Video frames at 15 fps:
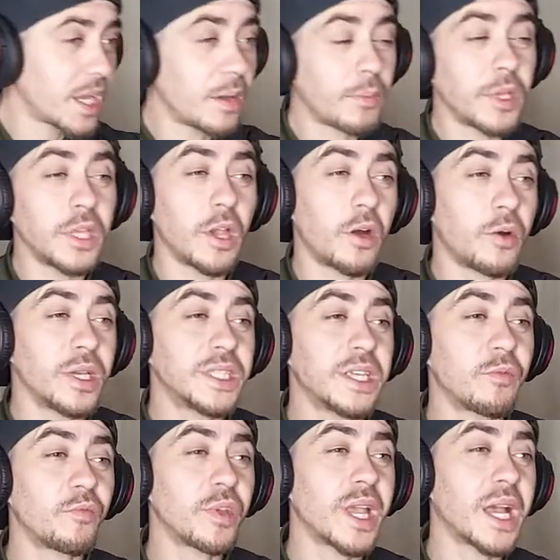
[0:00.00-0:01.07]
But yo, he
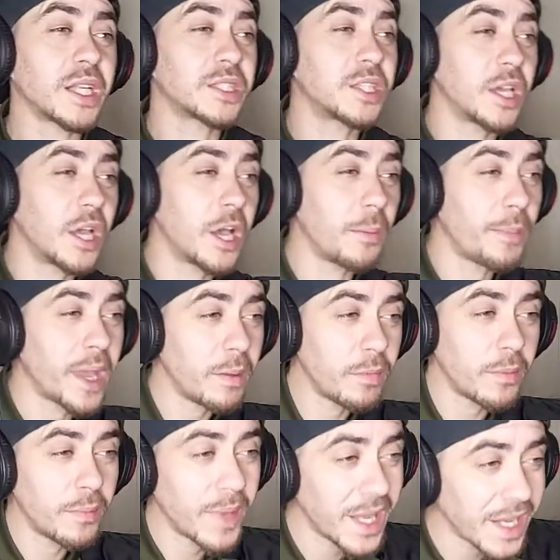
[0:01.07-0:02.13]
said, react to Baby
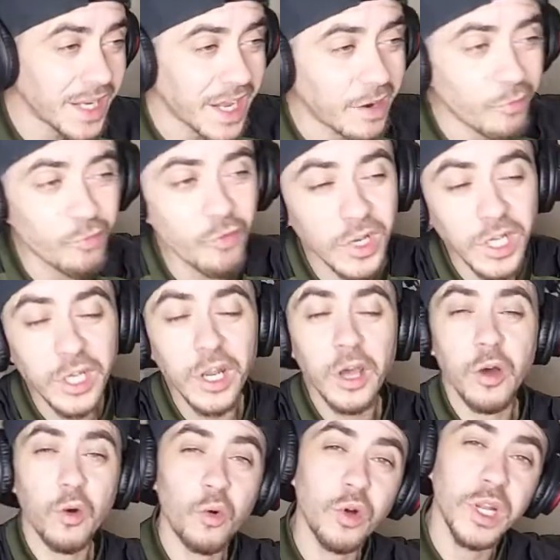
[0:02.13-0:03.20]
Mane and
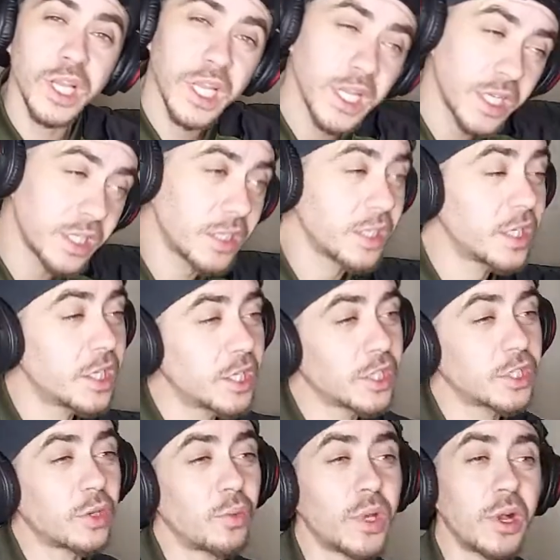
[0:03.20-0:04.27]
Ridla all in.
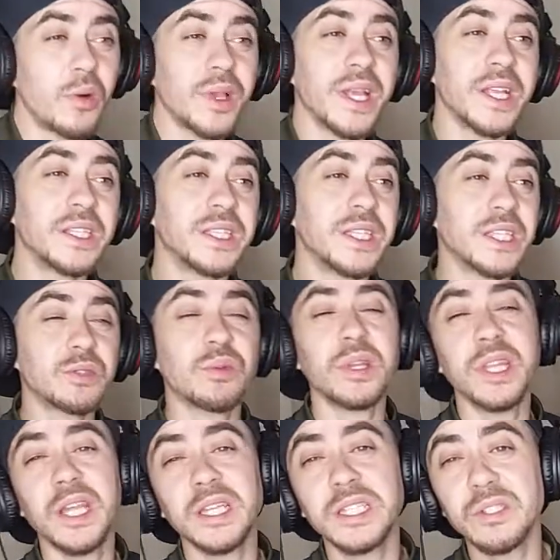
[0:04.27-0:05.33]
So we're going to get into this one
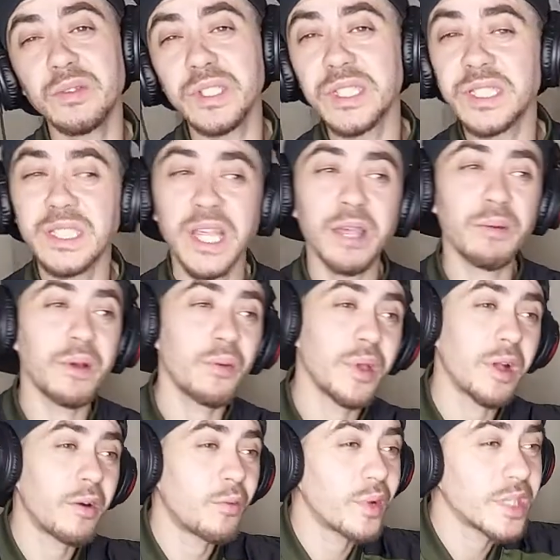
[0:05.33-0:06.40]
there and see what he's saying, man. We ain't
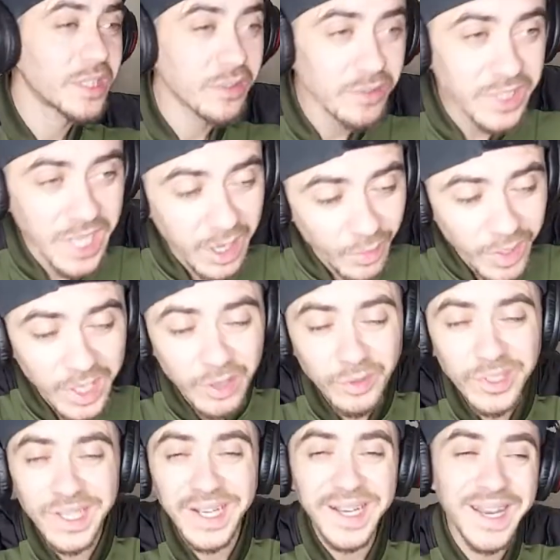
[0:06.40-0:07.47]
going to waste no time. We ain't going
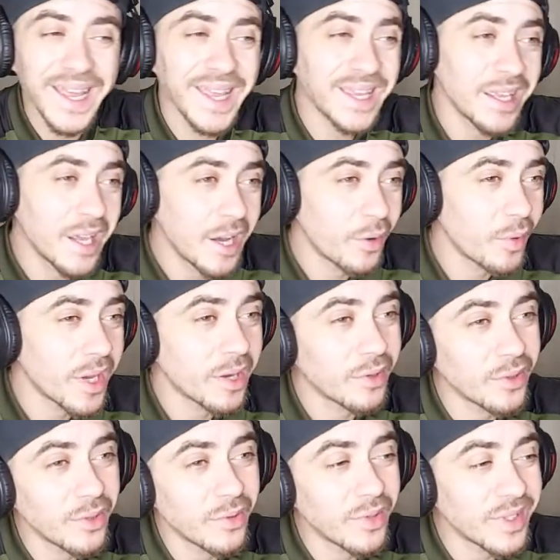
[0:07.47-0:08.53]
to delay. We ain't going
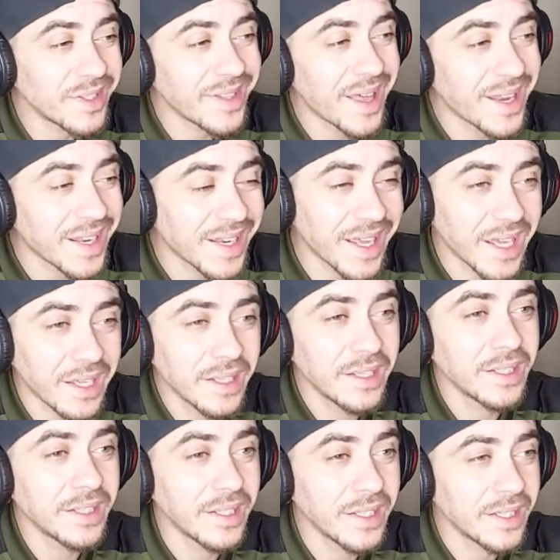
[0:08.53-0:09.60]
to do none of that.
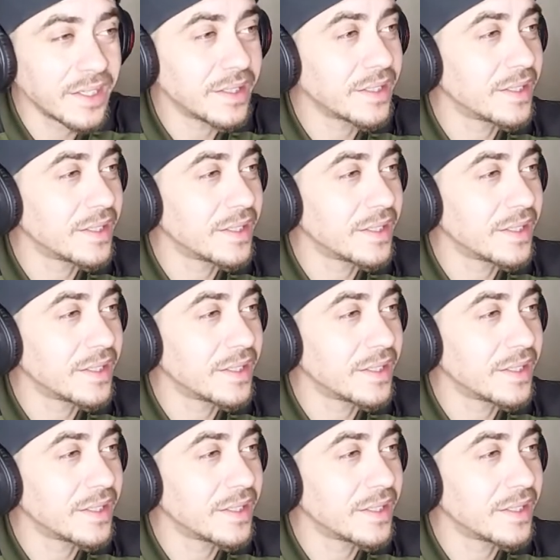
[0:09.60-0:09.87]
Yeah?